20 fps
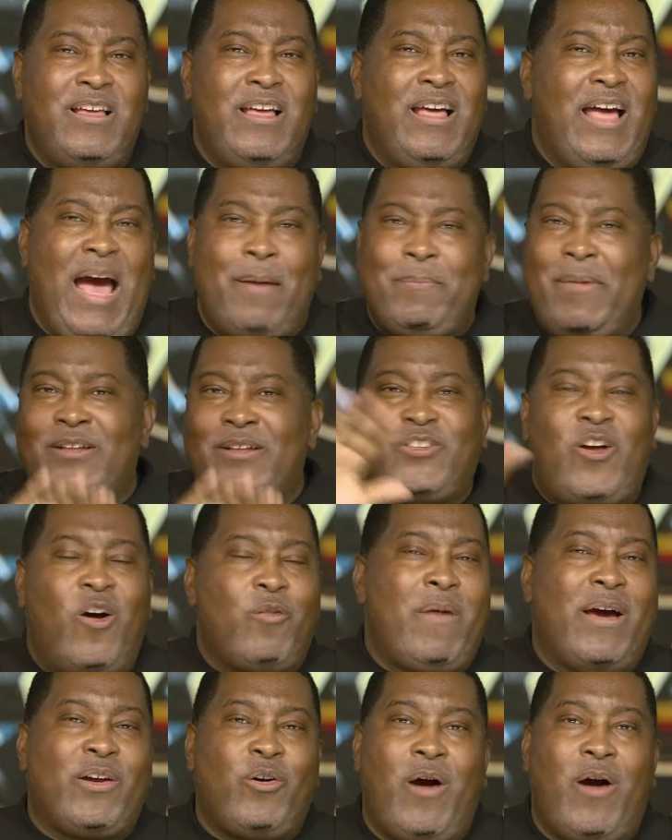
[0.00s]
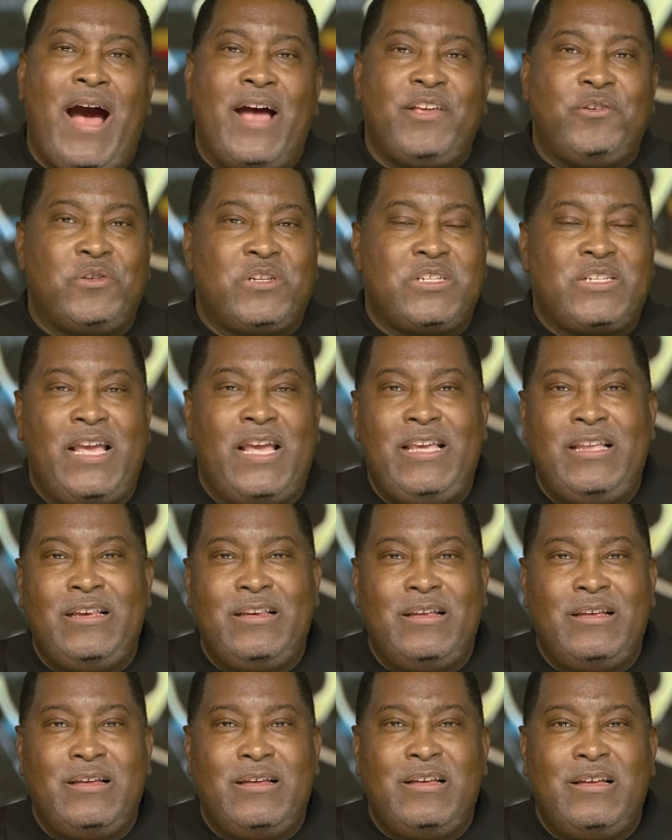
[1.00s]
I'm not talking about Ohio State.
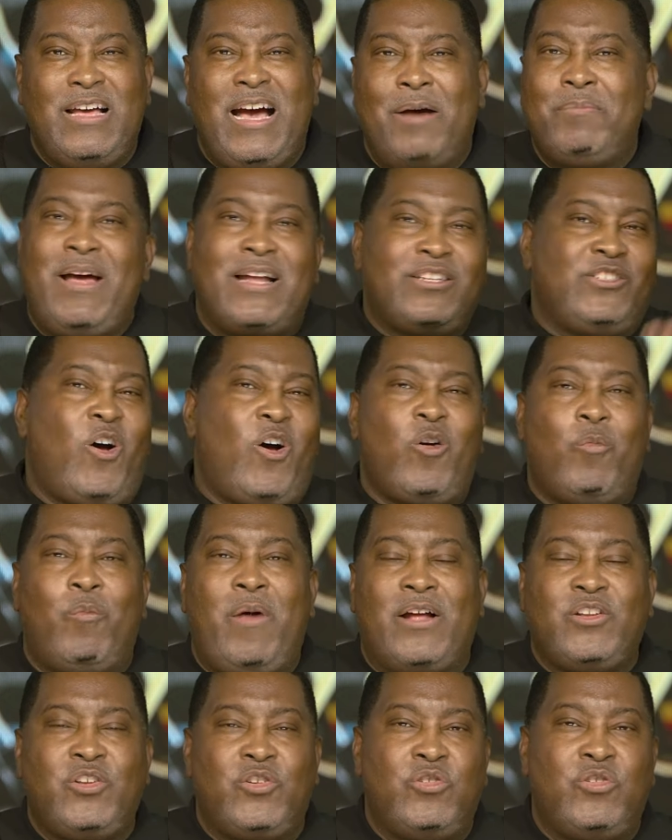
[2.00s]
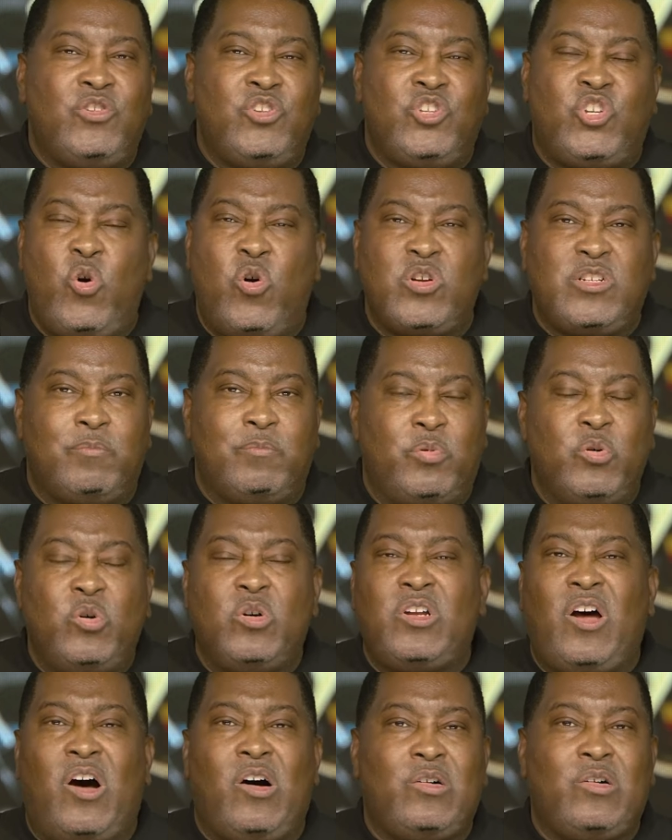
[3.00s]
I'm not talking about Georgia
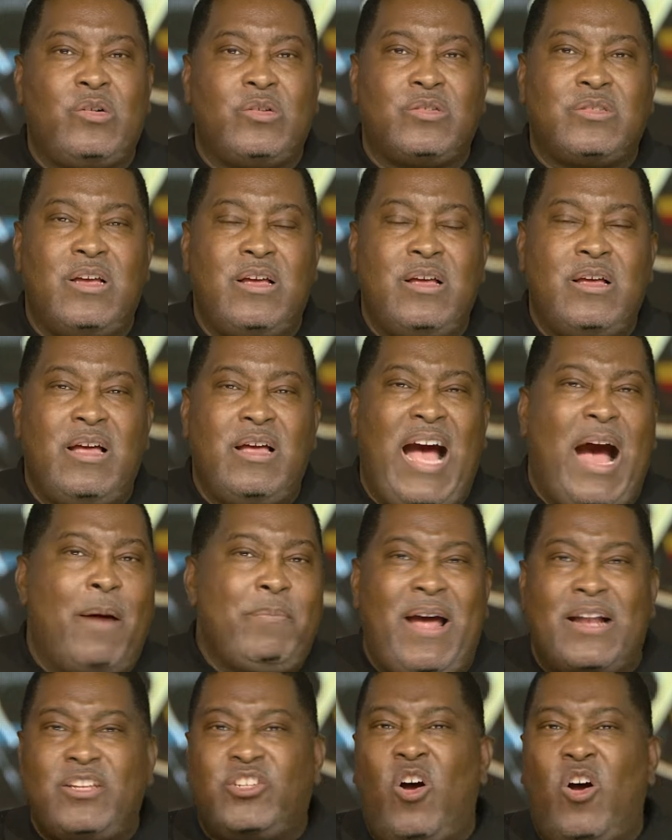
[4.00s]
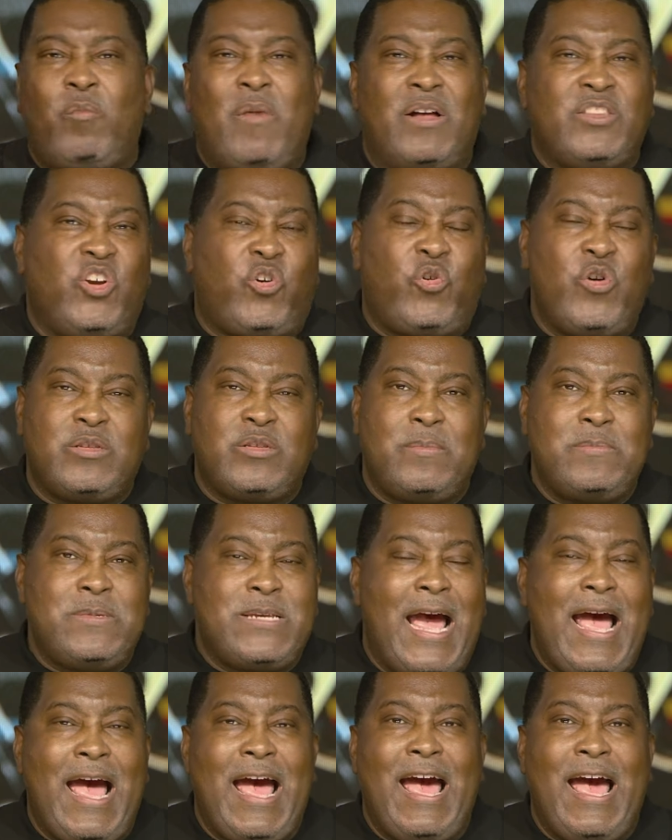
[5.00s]
Bulldogs. I'm not talking about the Crimson
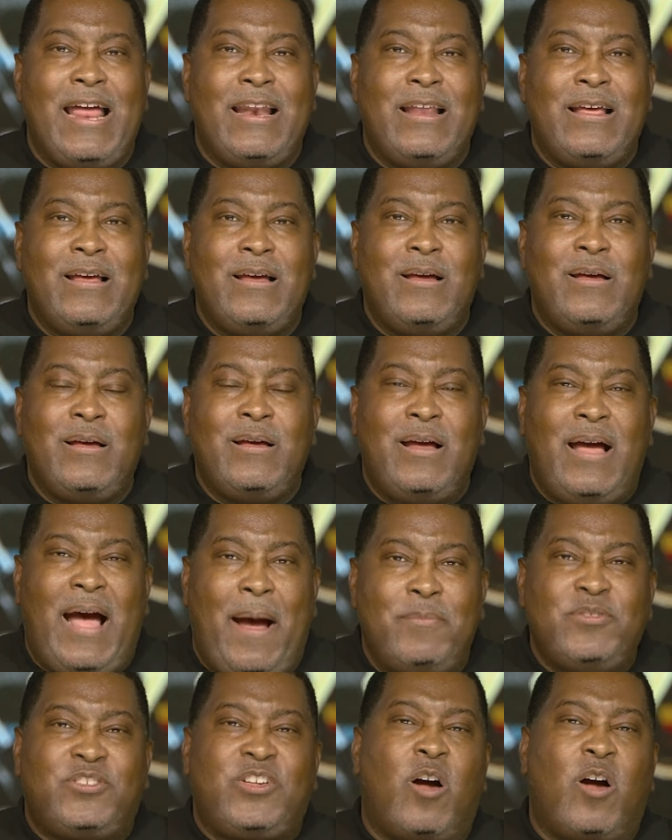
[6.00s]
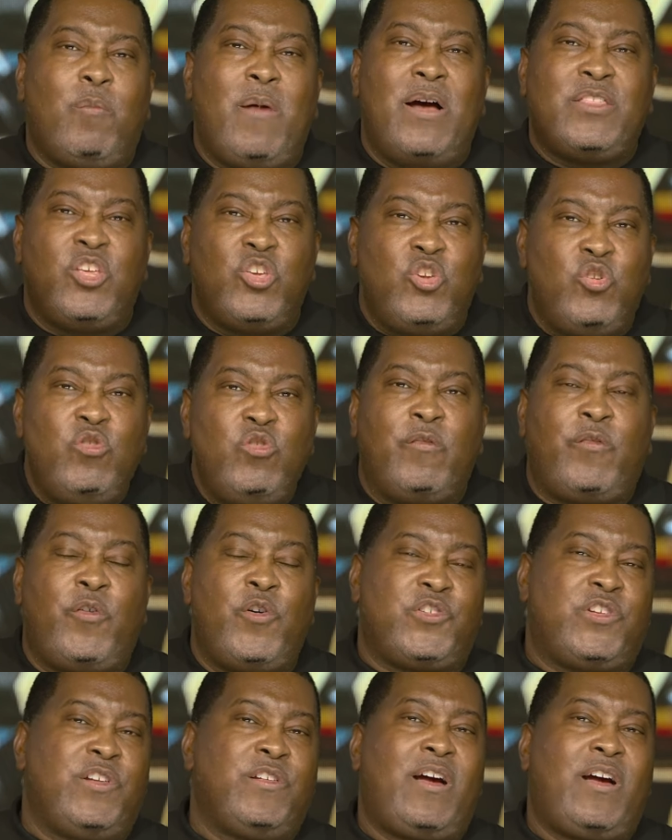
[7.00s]
Tide. I'm talking about the
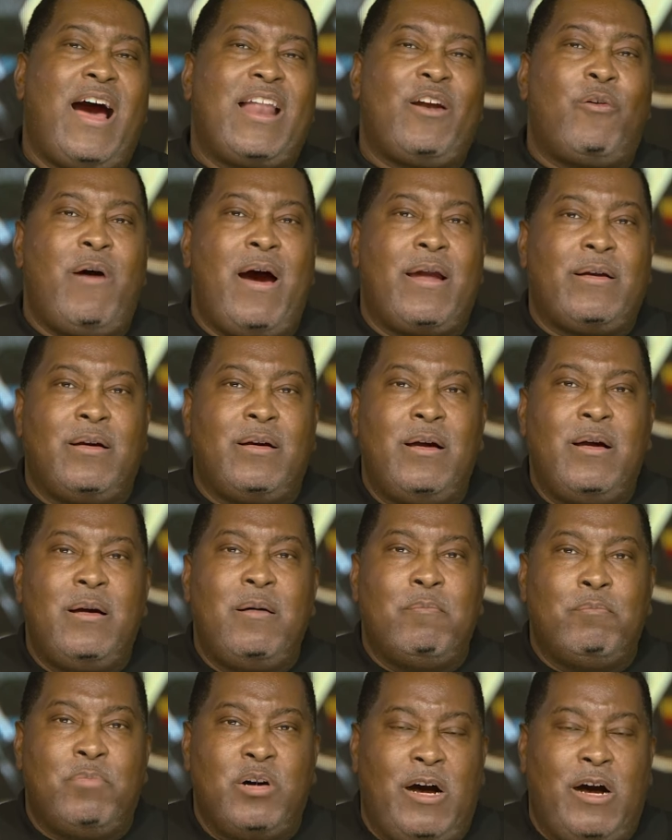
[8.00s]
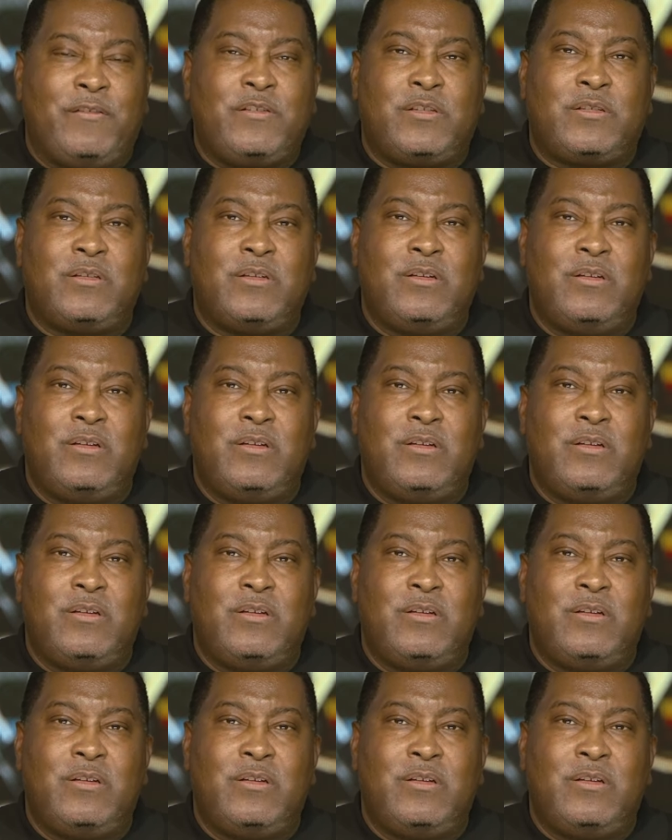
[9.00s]
University of Colorado Buffs.